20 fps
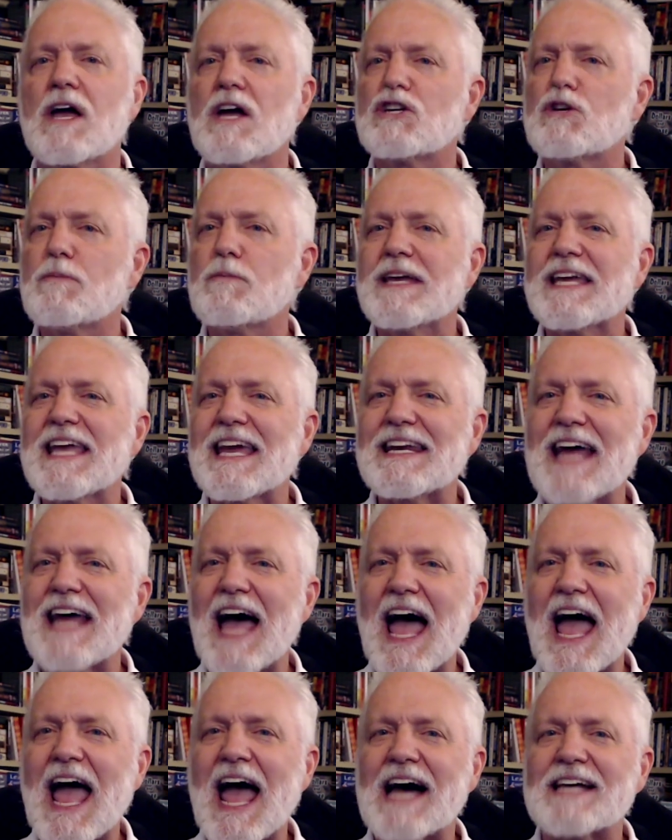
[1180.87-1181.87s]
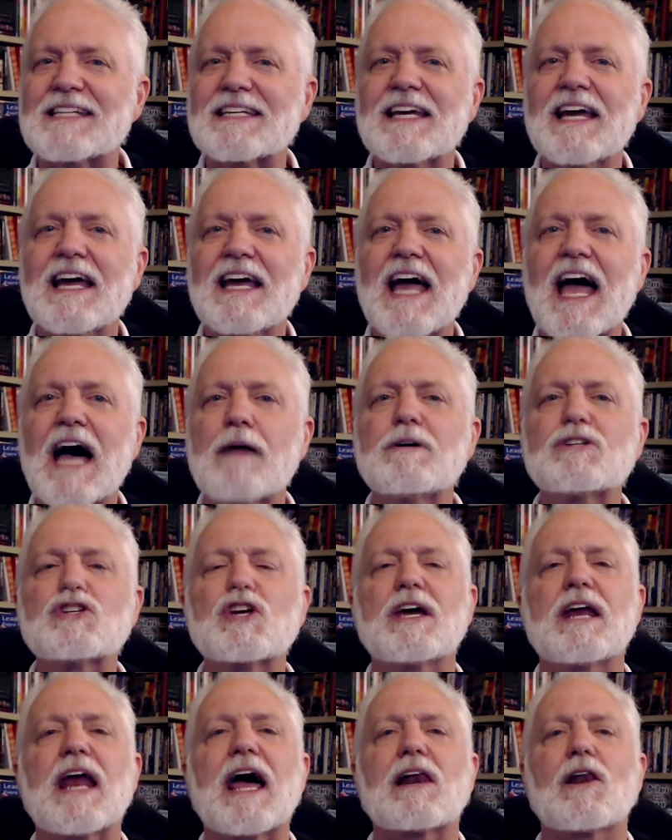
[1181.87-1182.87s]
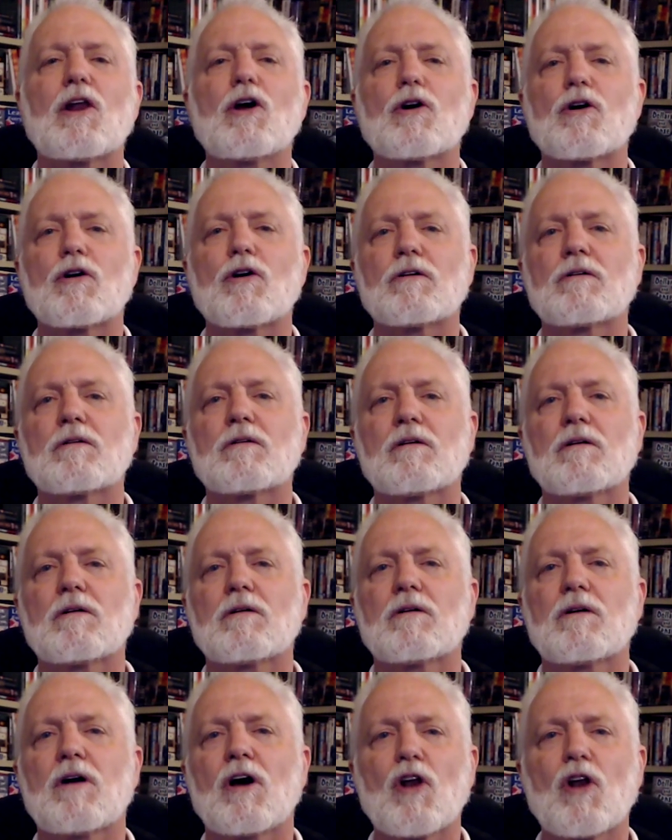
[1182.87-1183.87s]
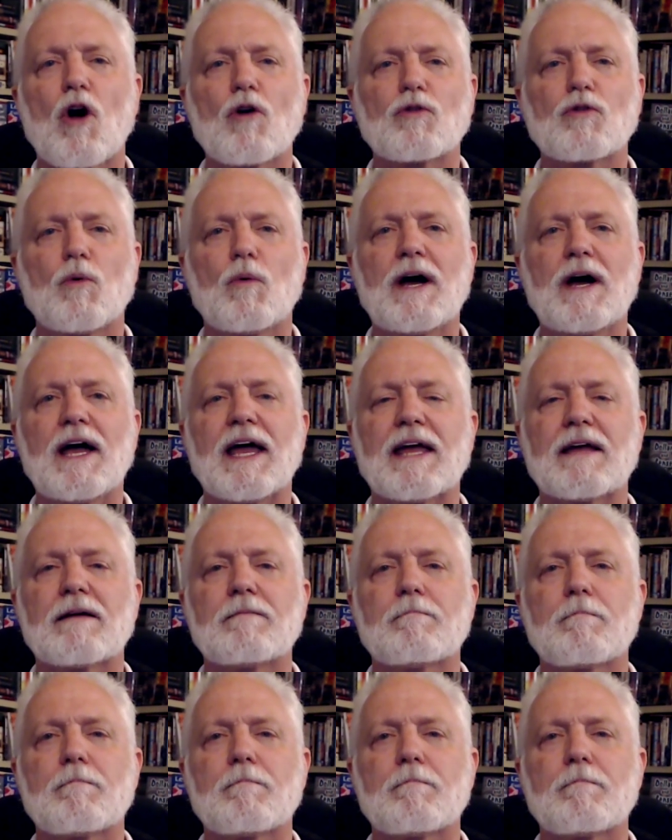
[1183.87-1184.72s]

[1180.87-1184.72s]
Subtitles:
to begin to ask, how much can I learn along the way?